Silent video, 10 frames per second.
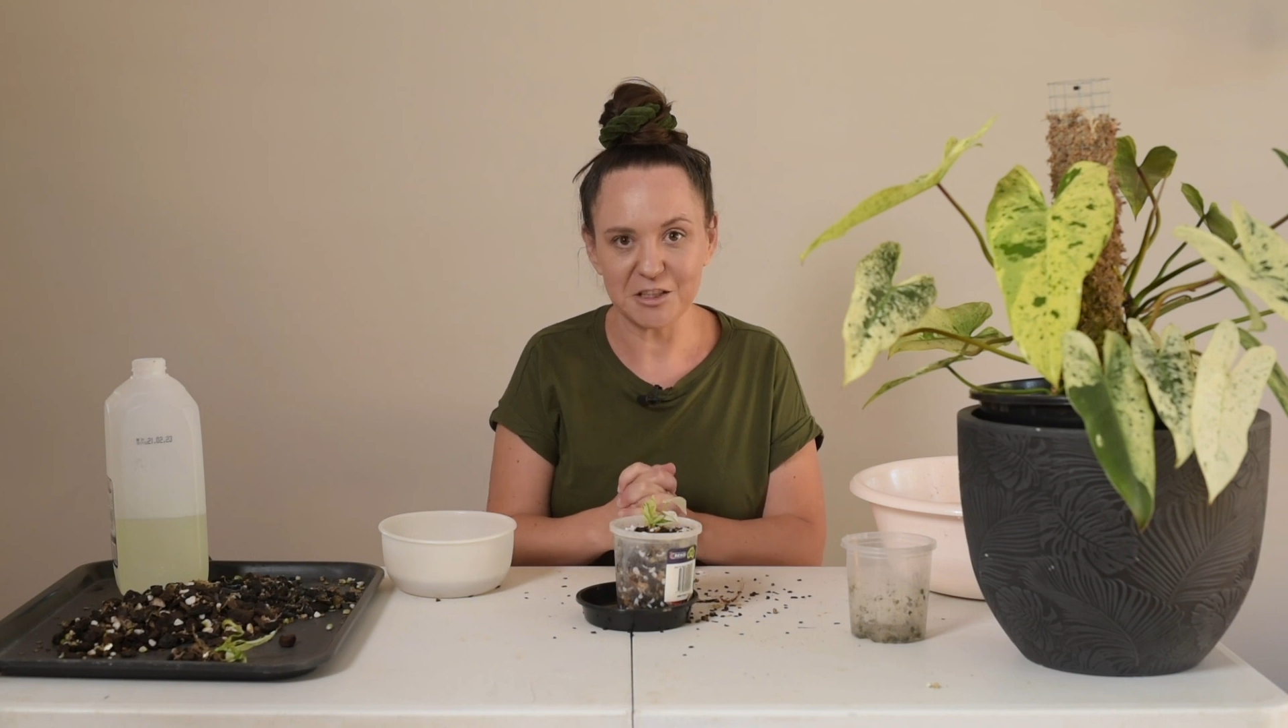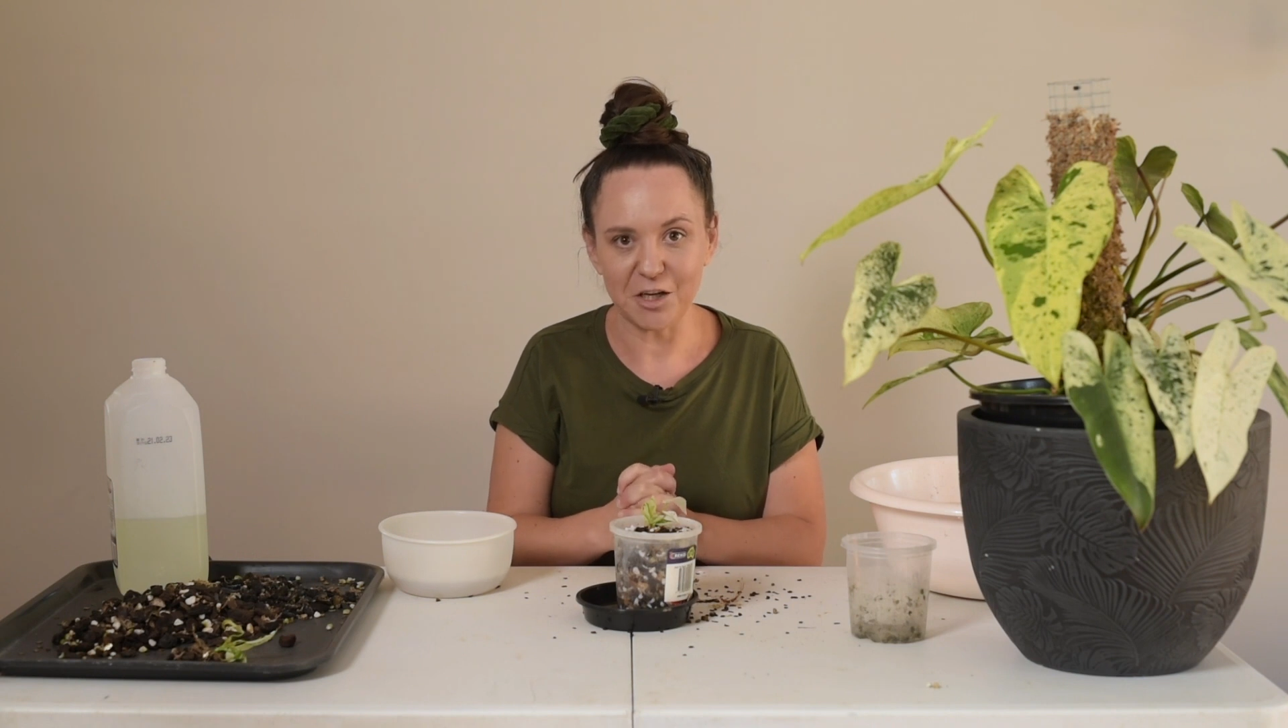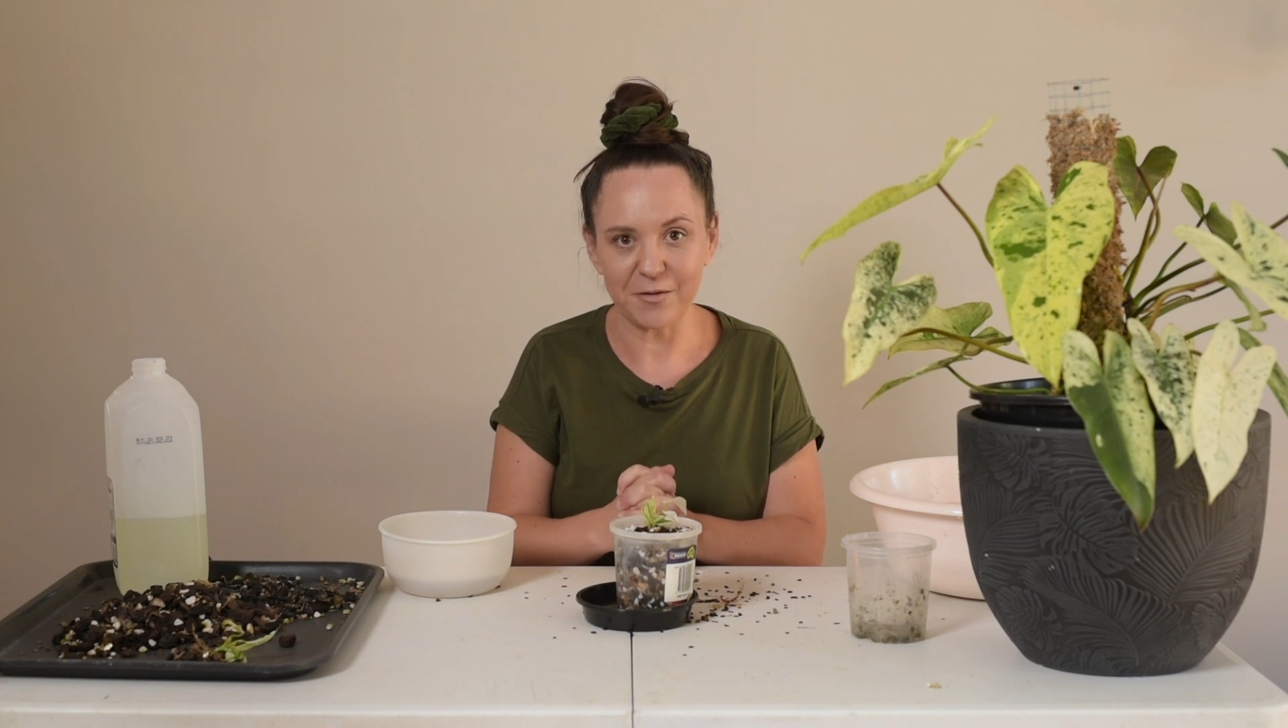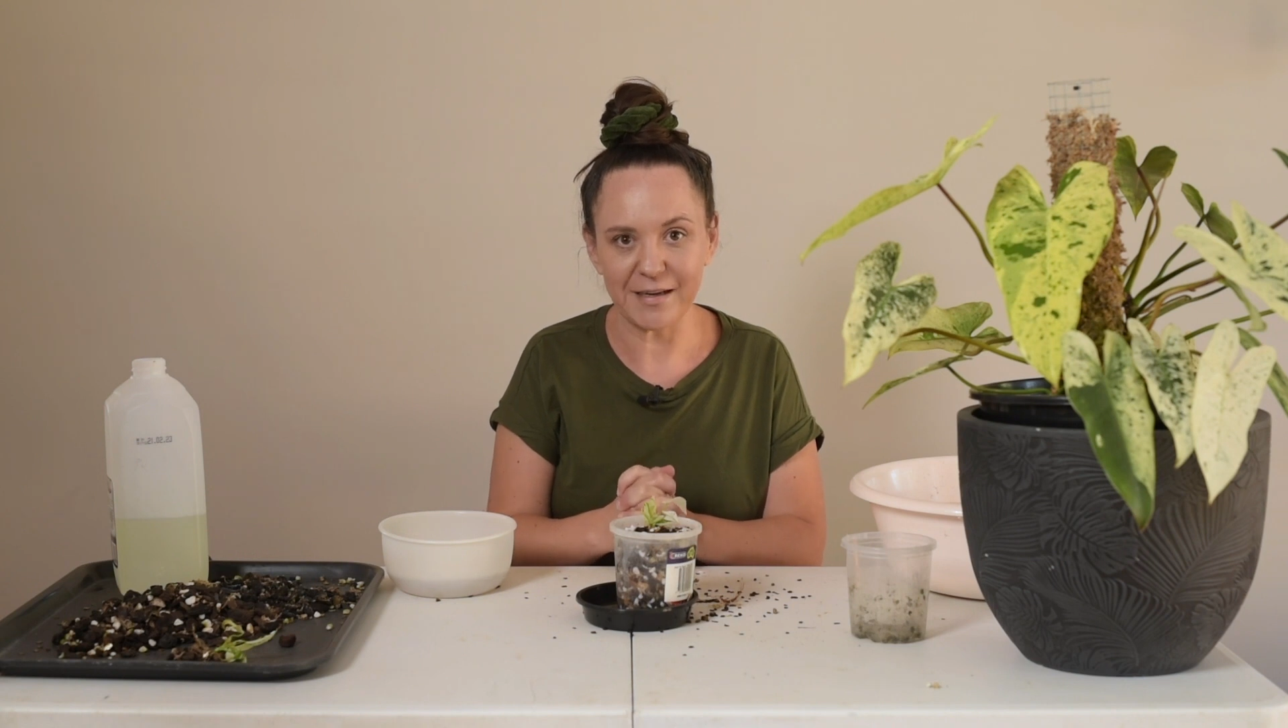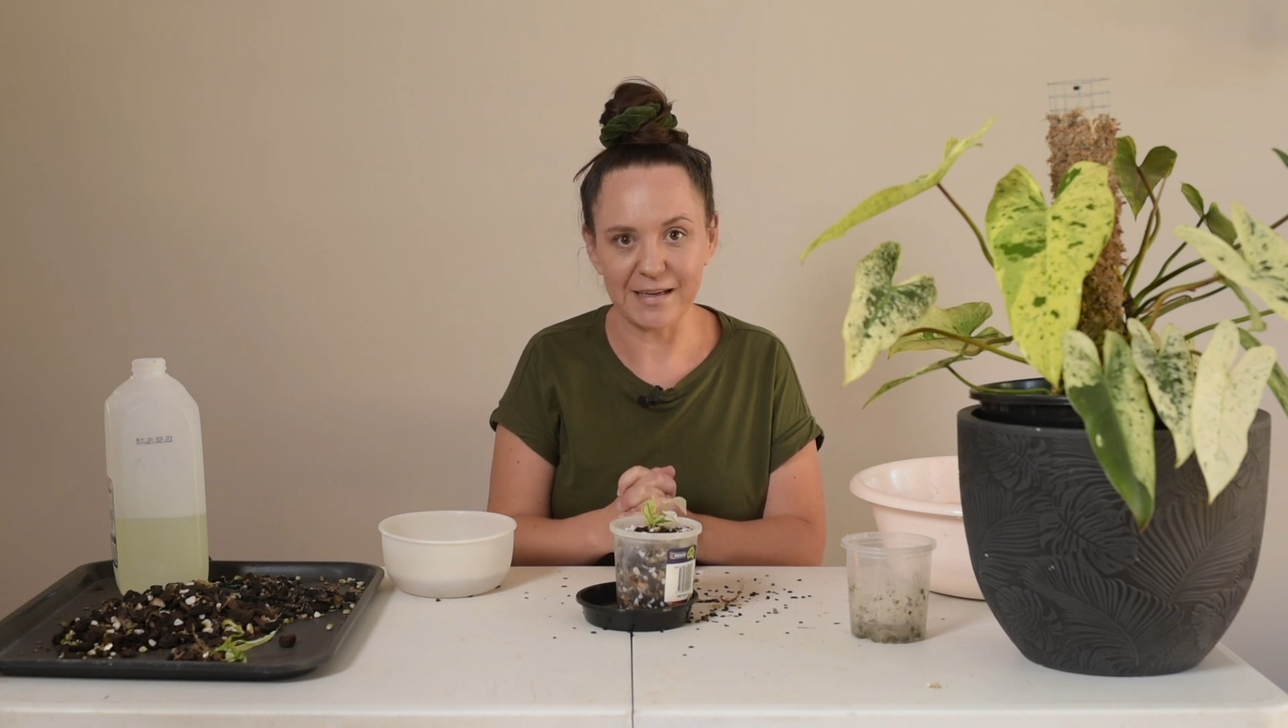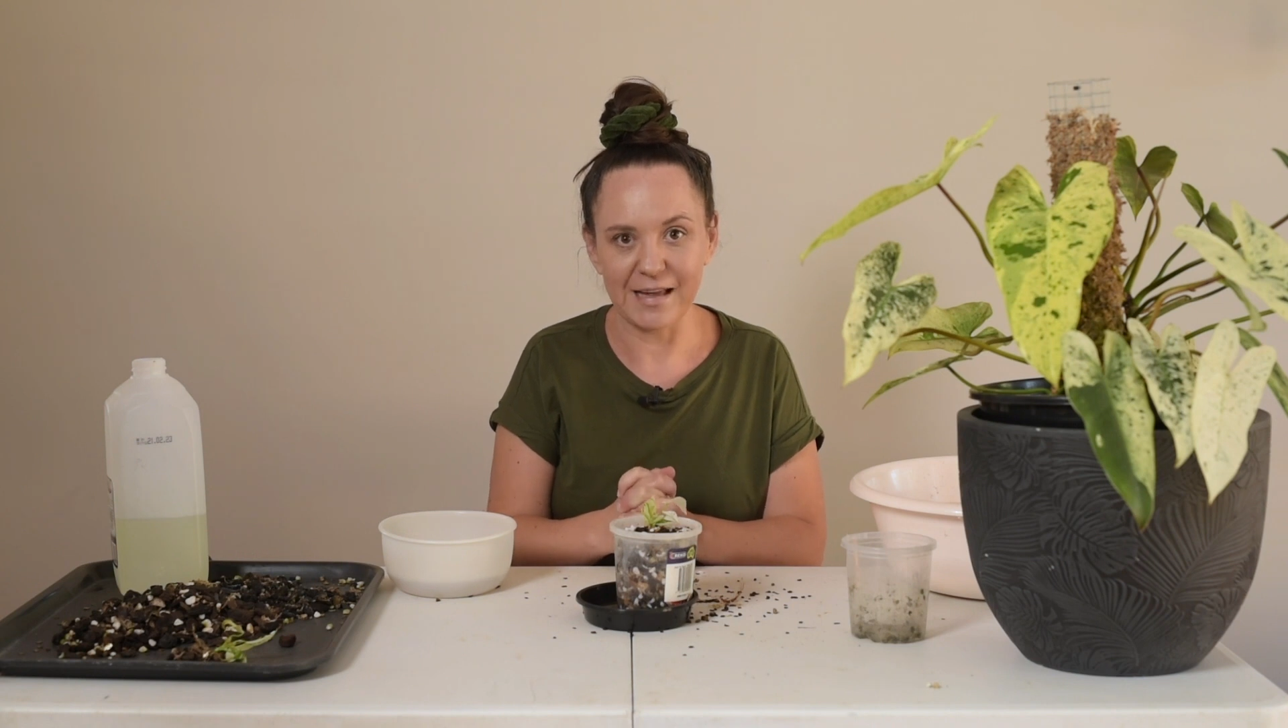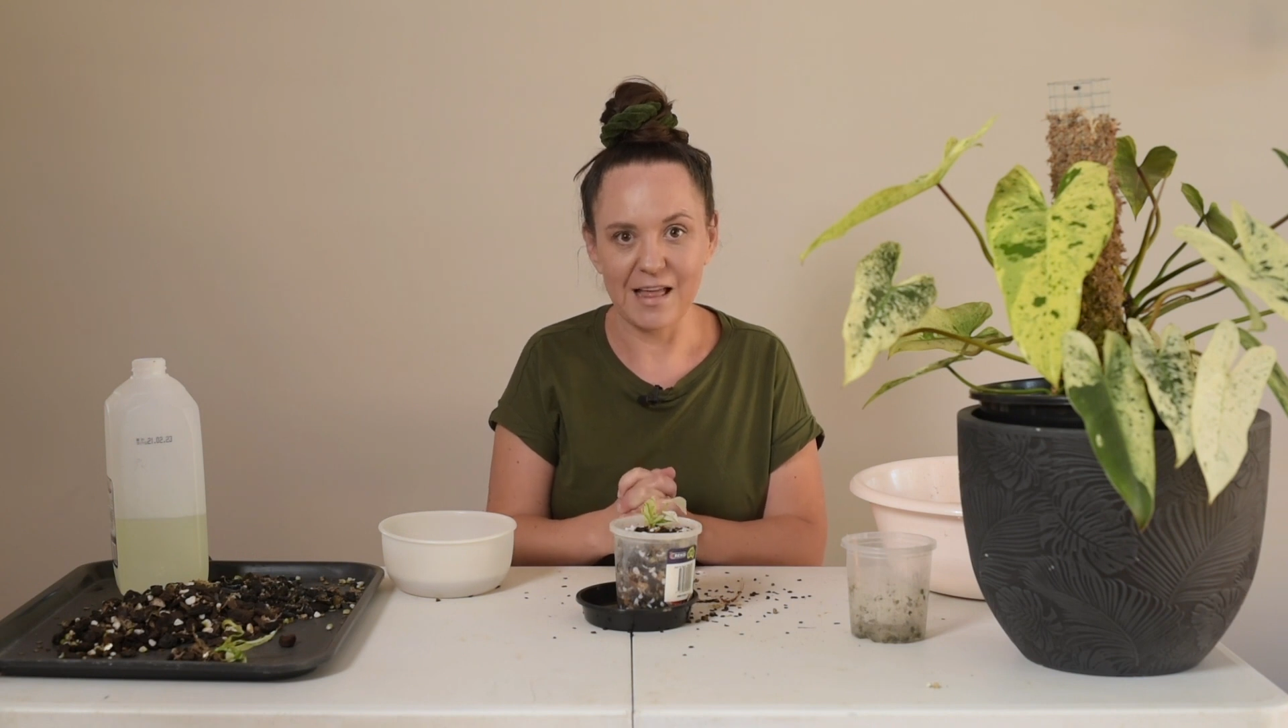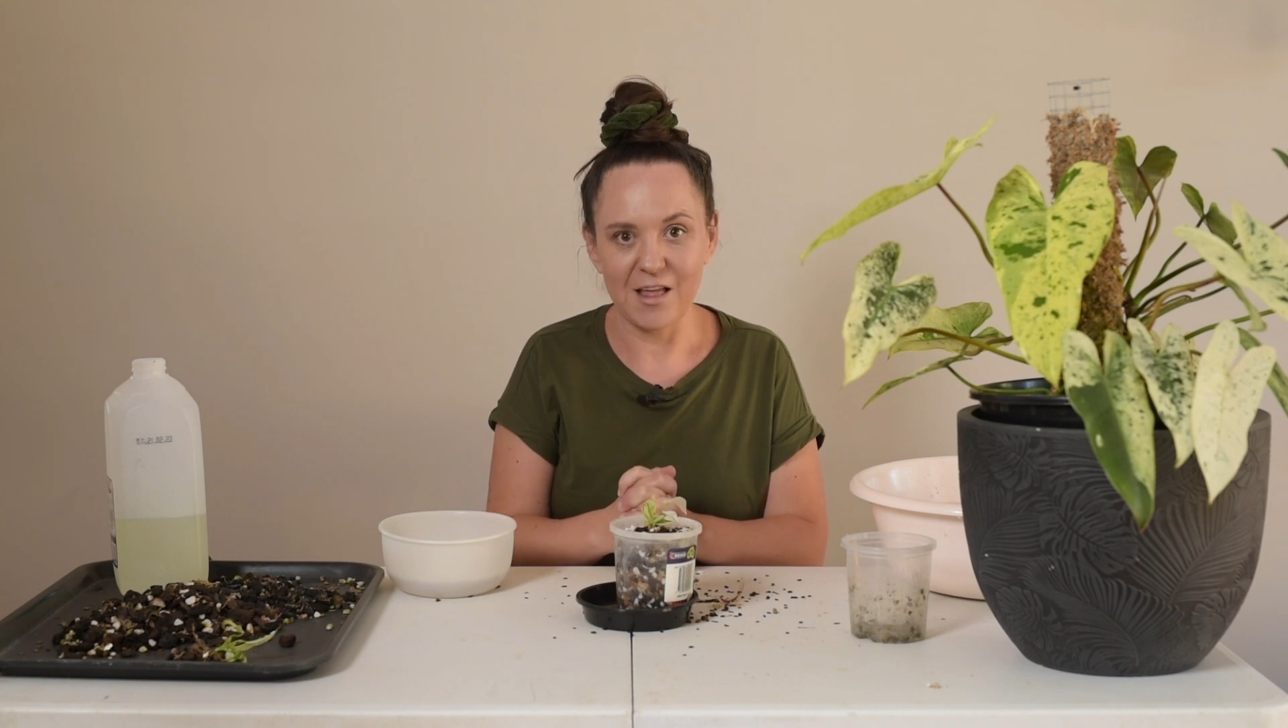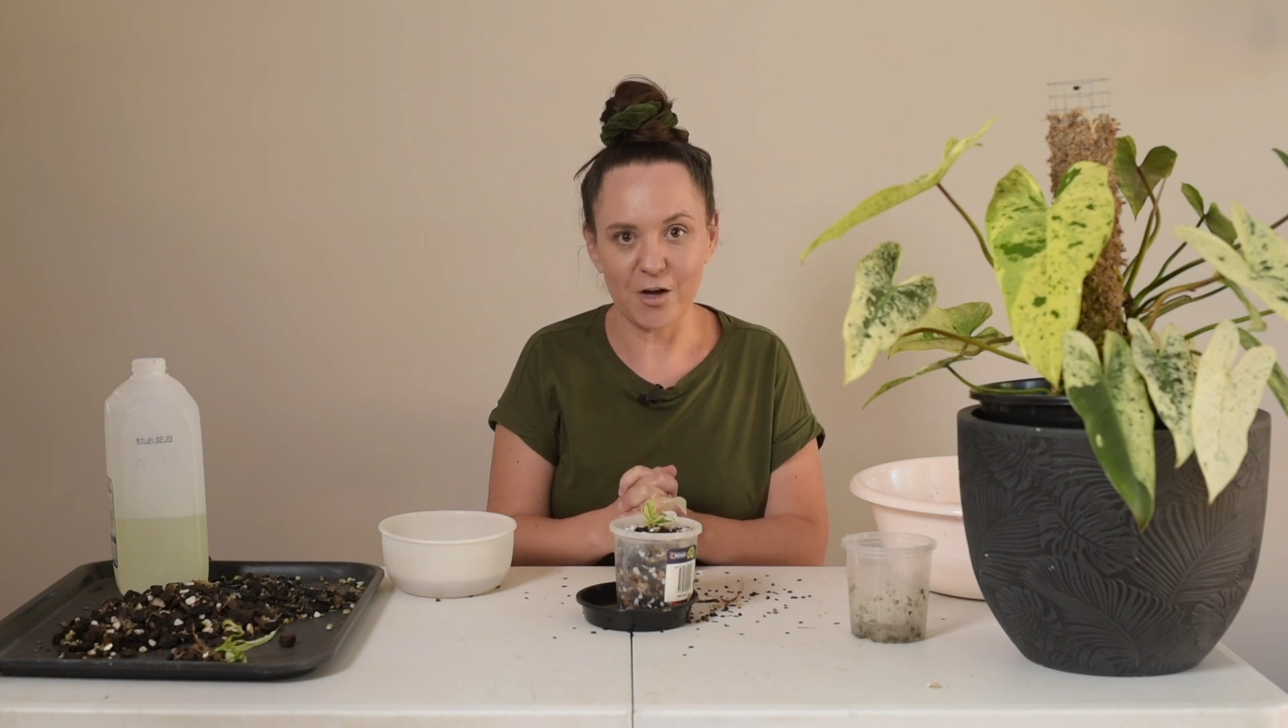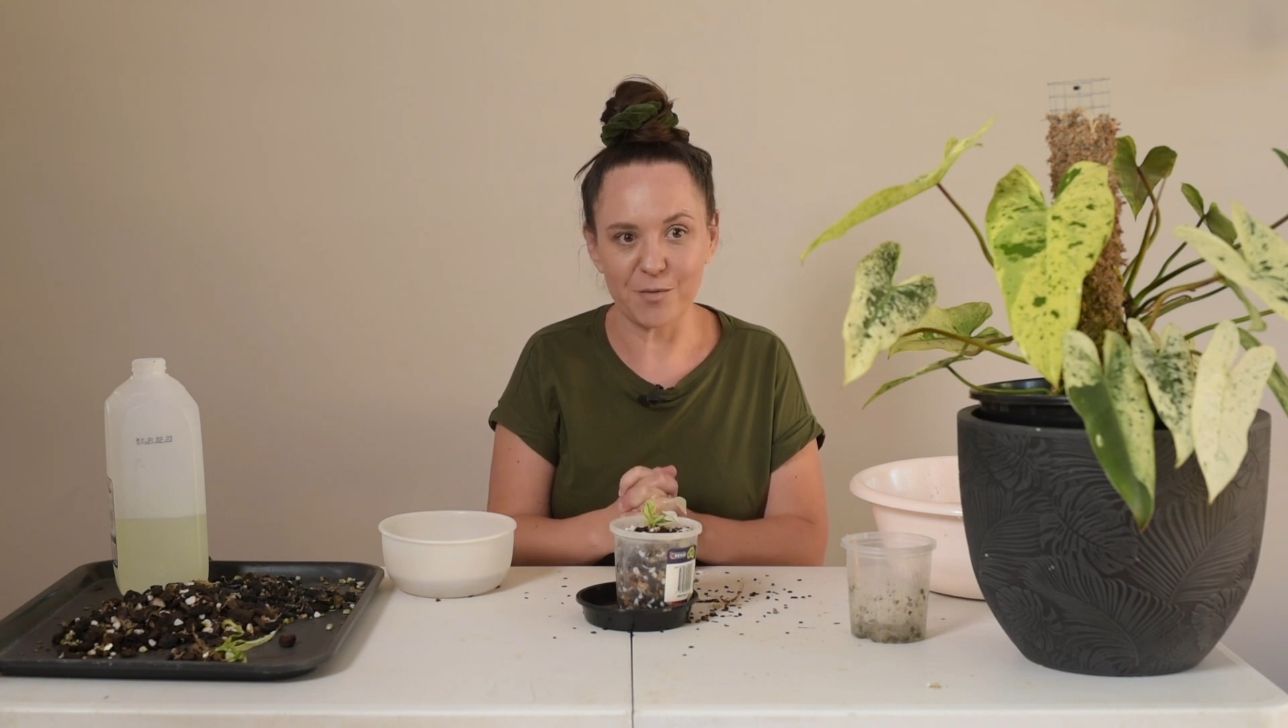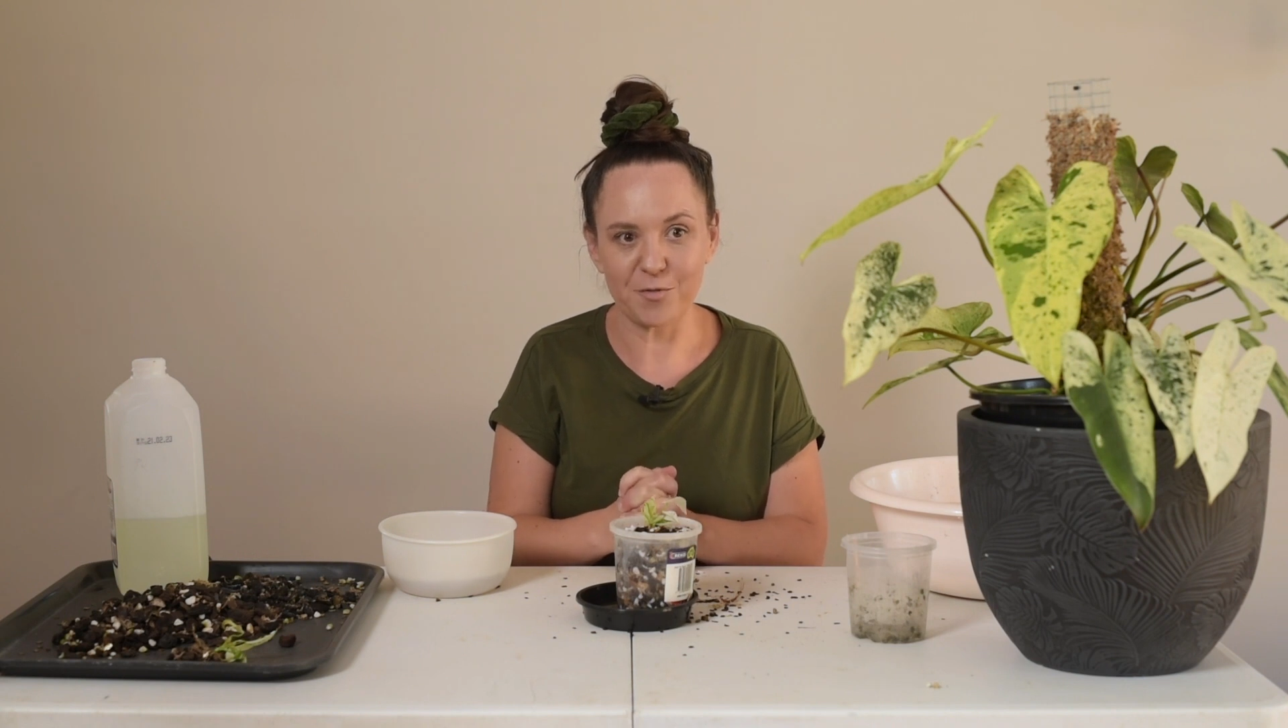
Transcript: showing her